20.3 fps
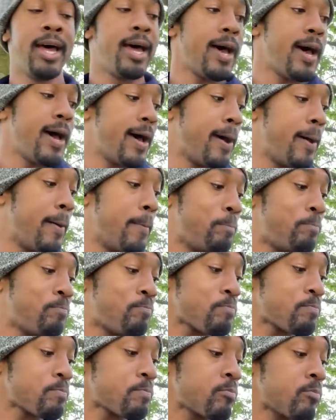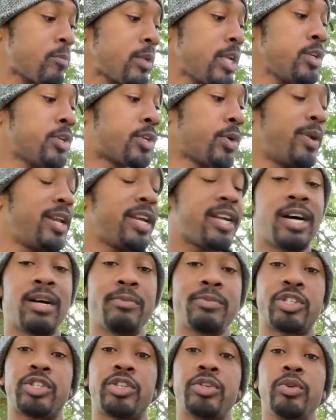Um, so when it
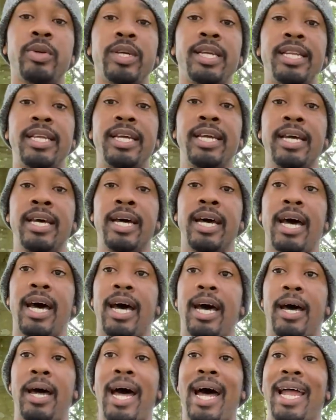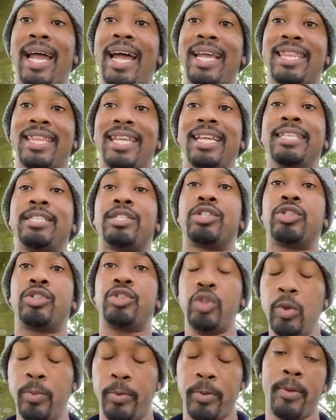comes to it, uh, I, I, think it's
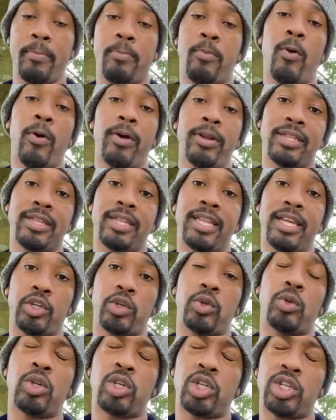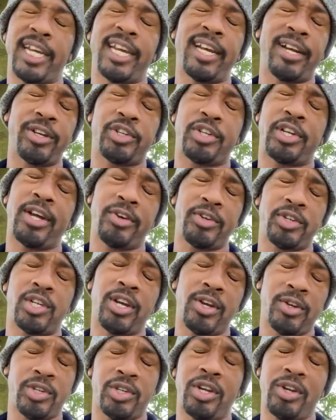super important that you share, share,
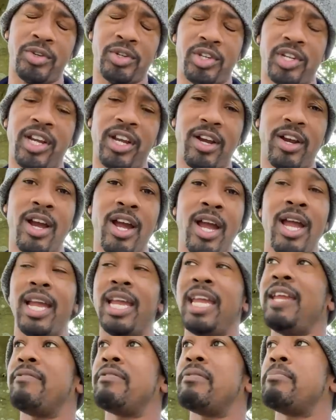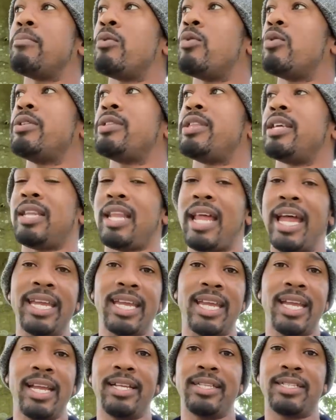share, share, share, even more than
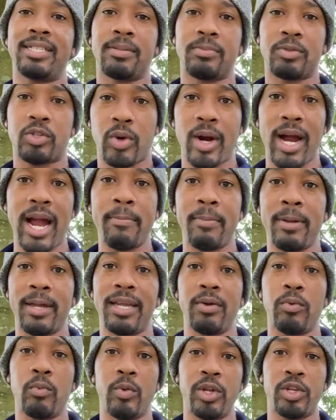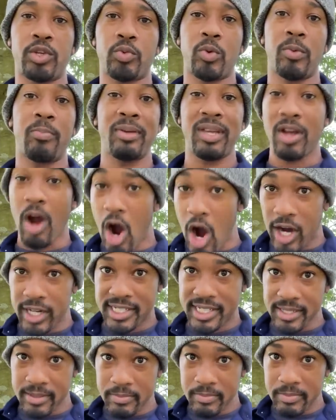liking and subscribing, which would be
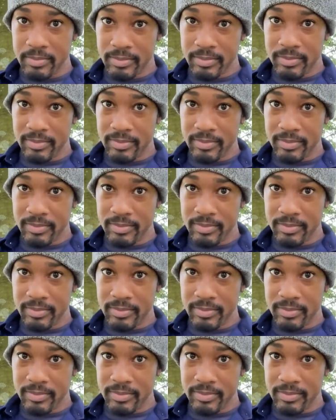awesome.